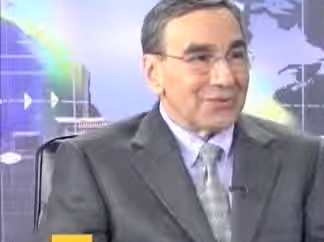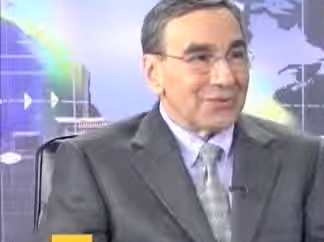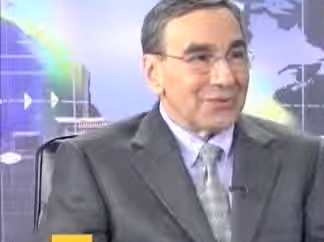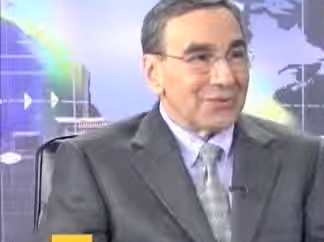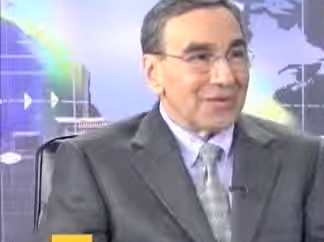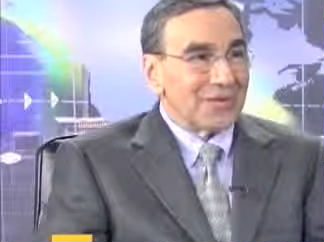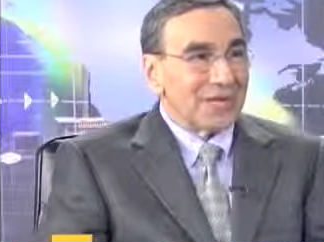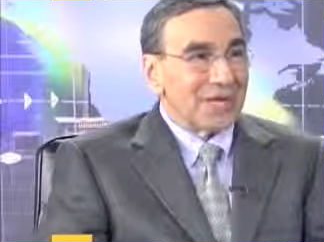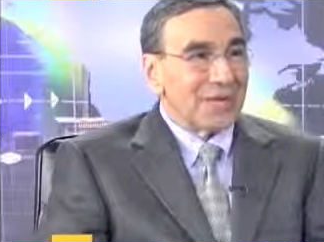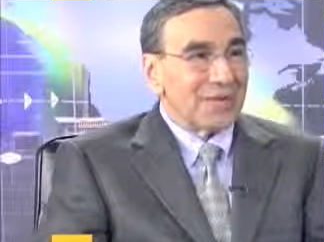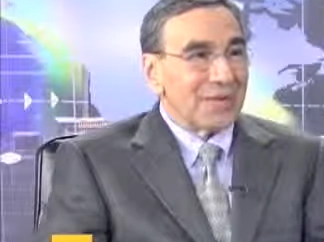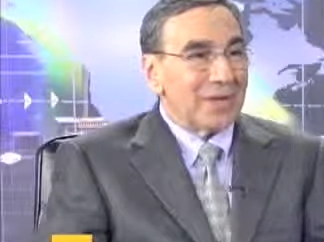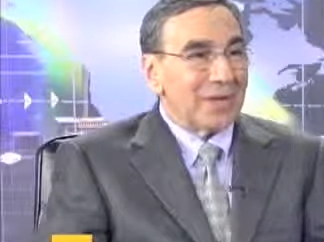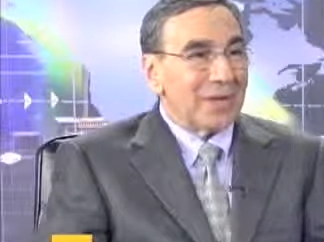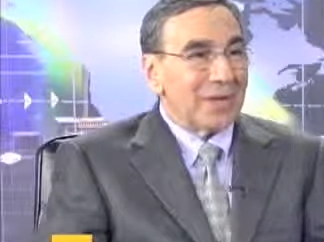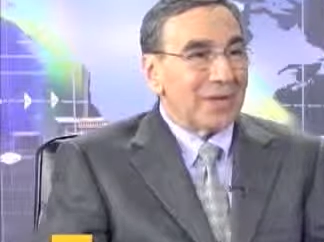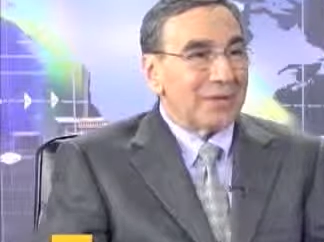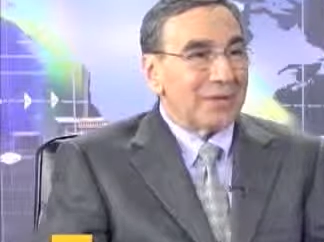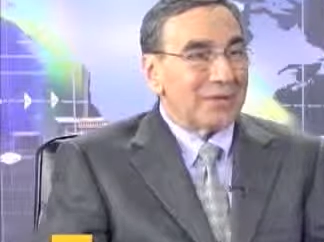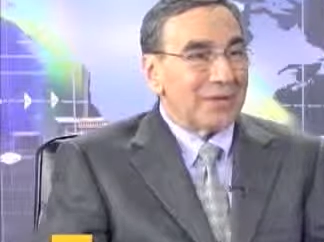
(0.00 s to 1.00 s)
So every time the
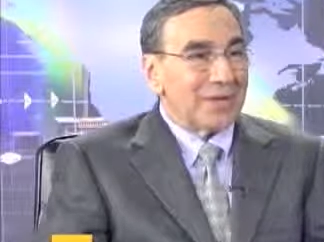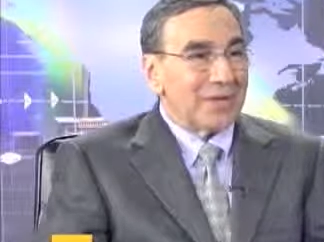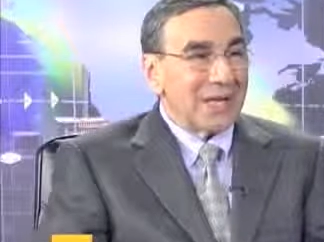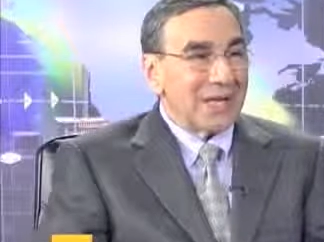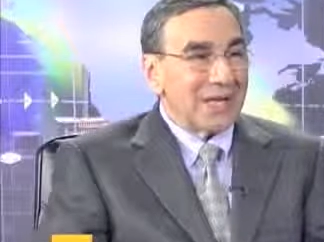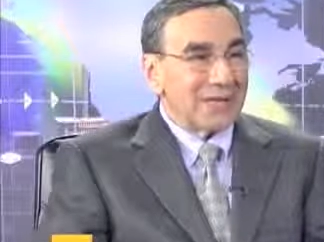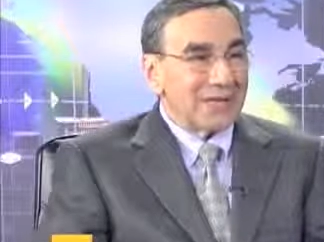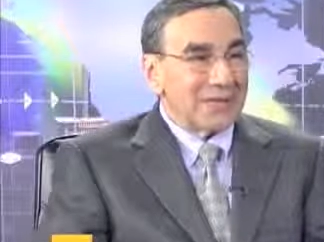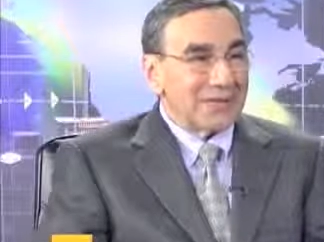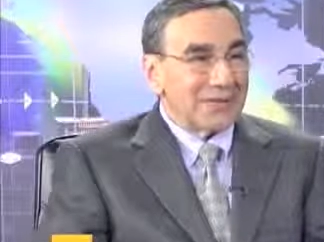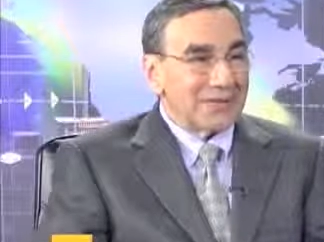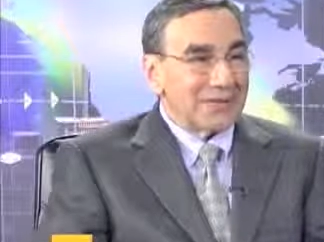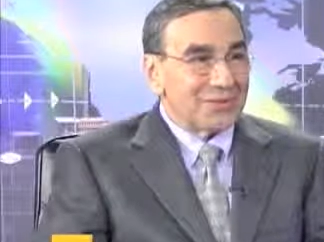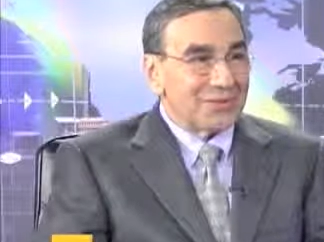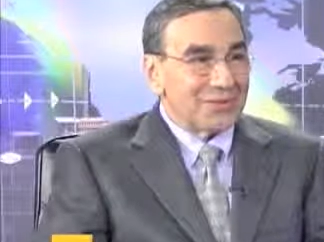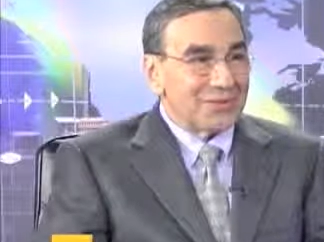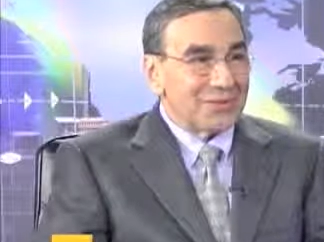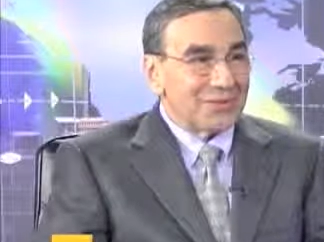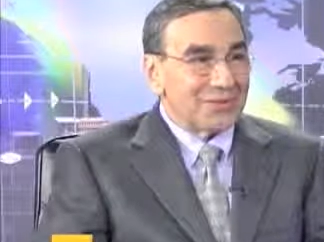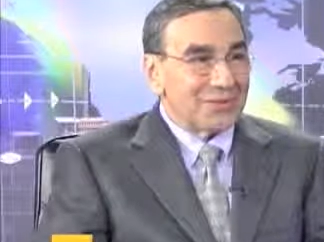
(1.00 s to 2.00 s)
heart
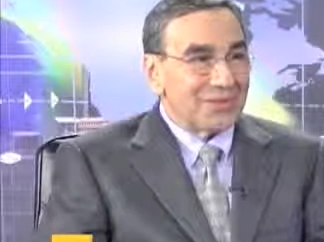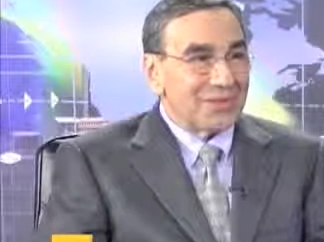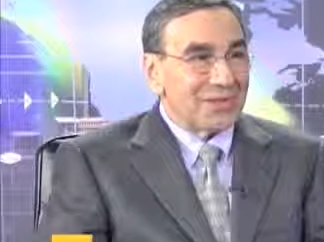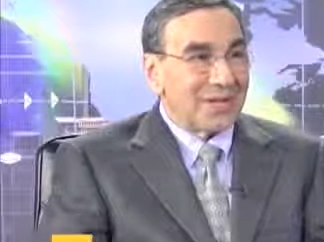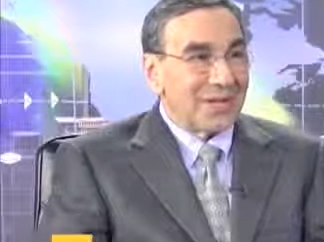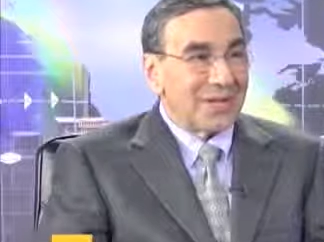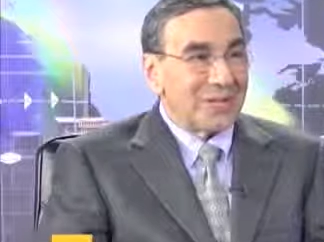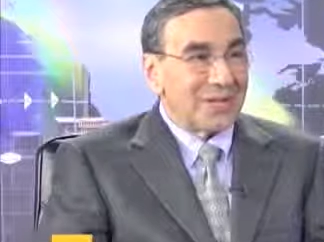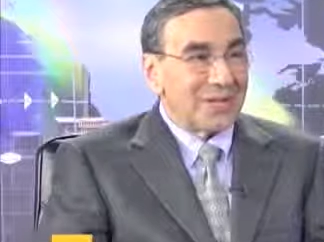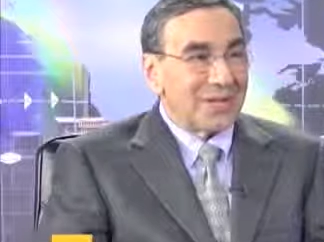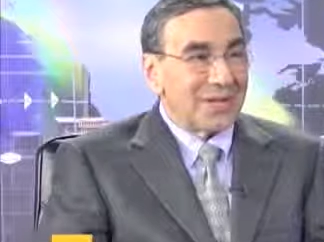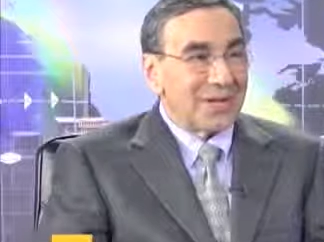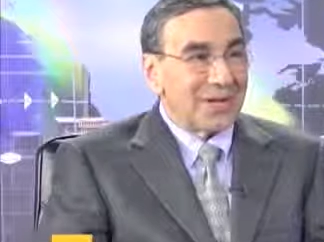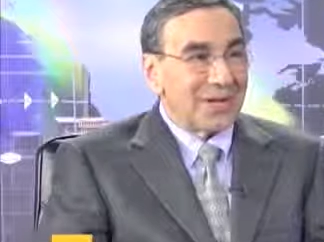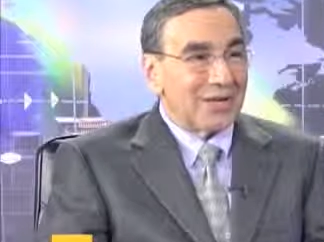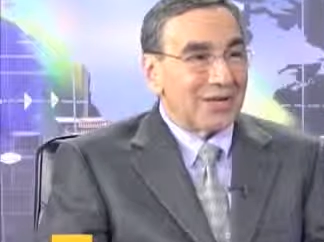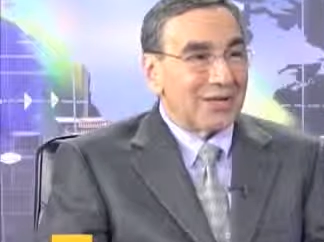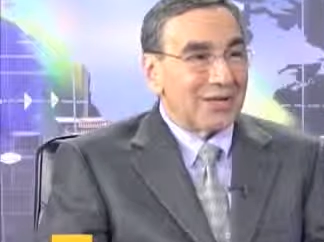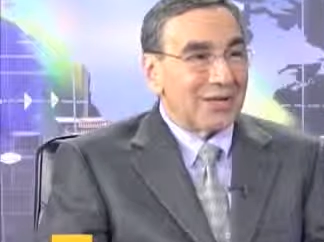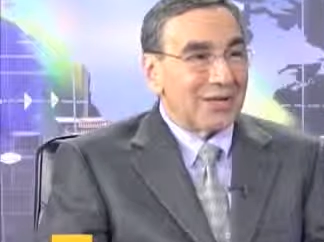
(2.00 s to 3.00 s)
relaxes, which is the time when the
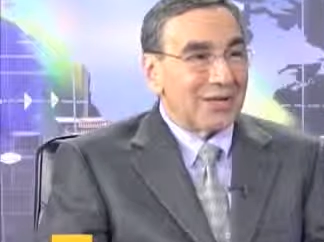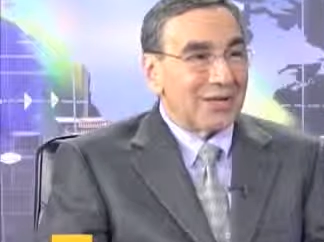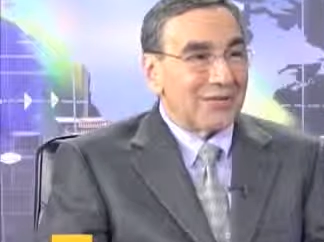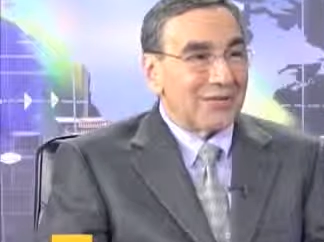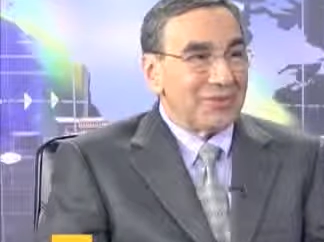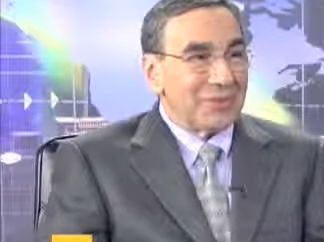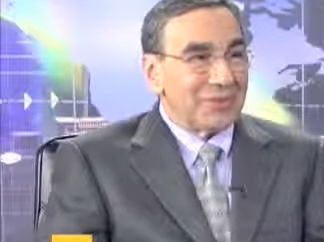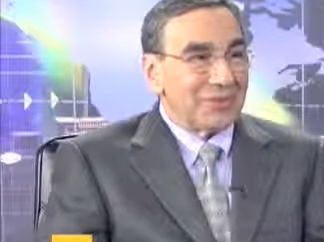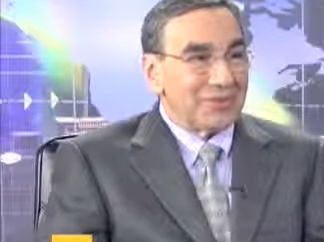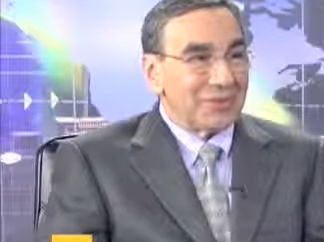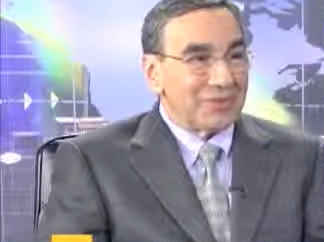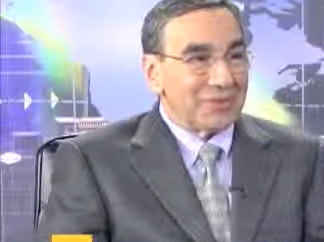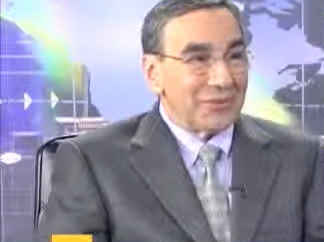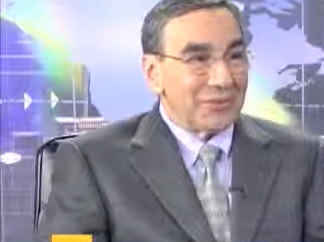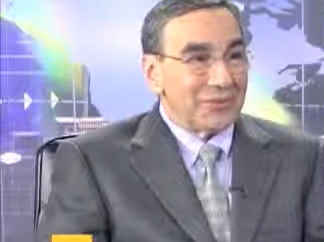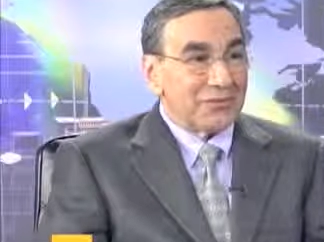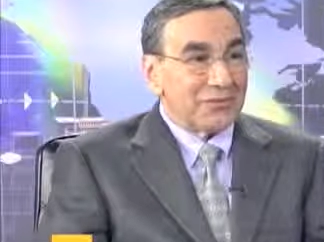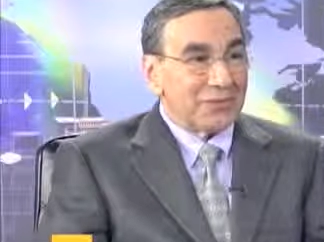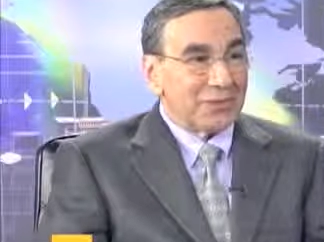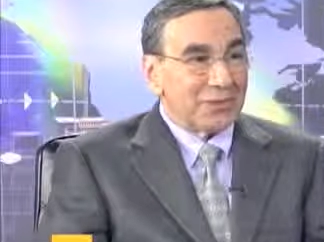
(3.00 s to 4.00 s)
heart vessels
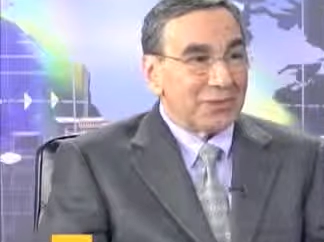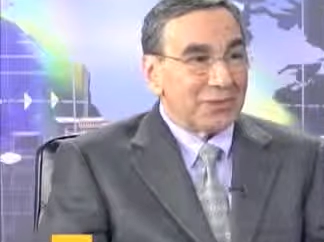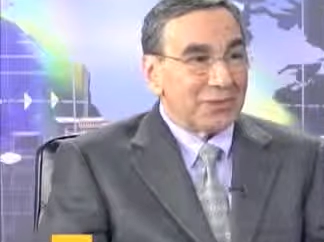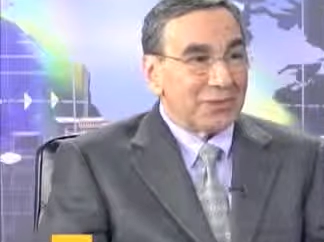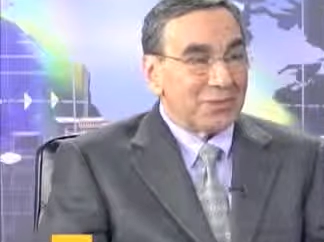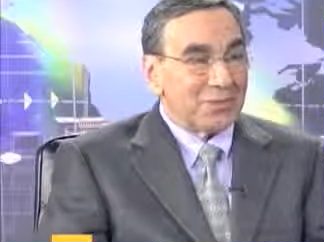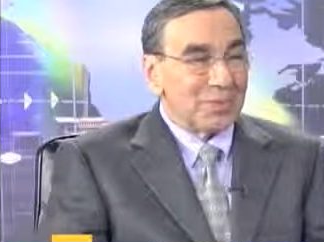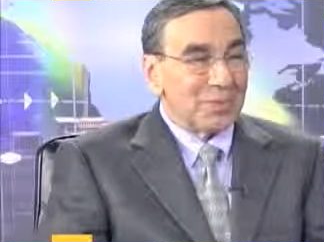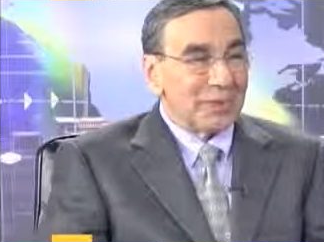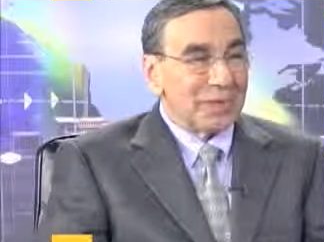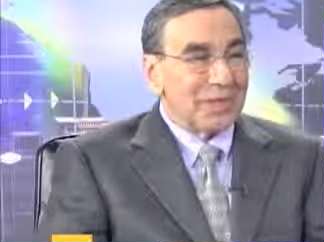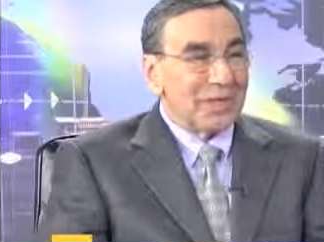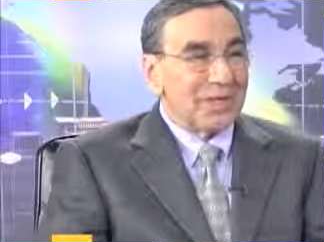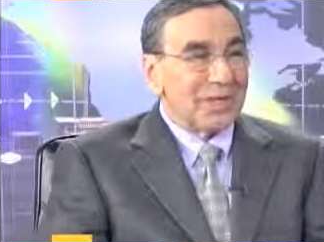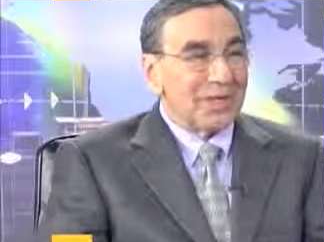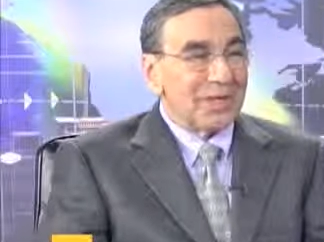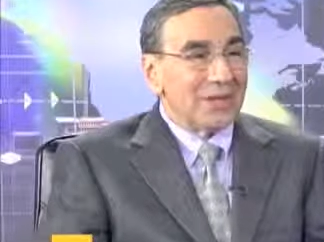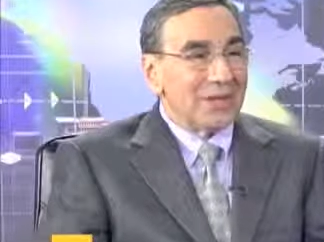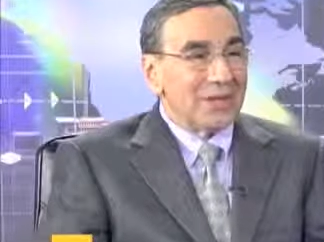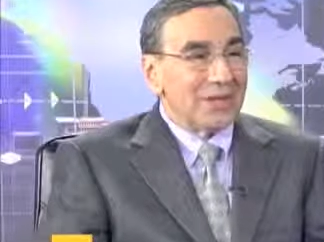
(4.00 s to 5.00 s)
are filled with blood,
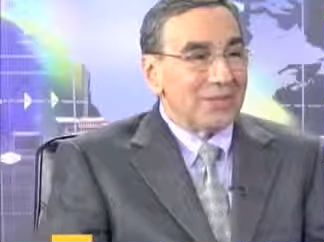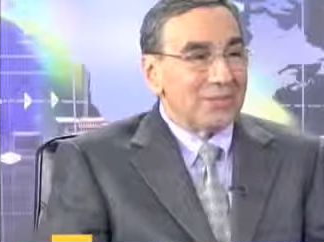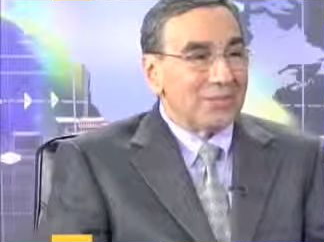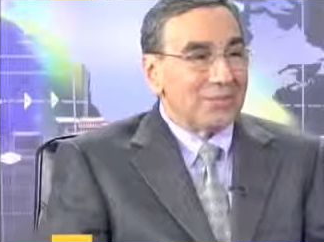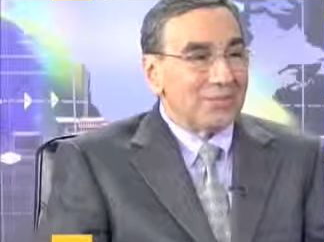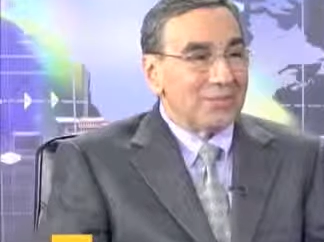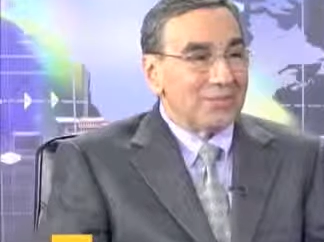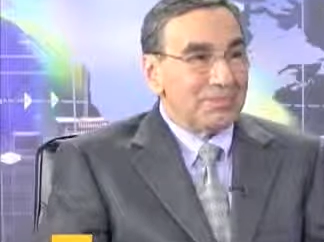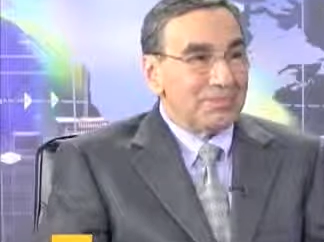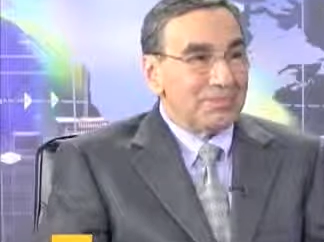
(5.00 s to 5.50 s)
those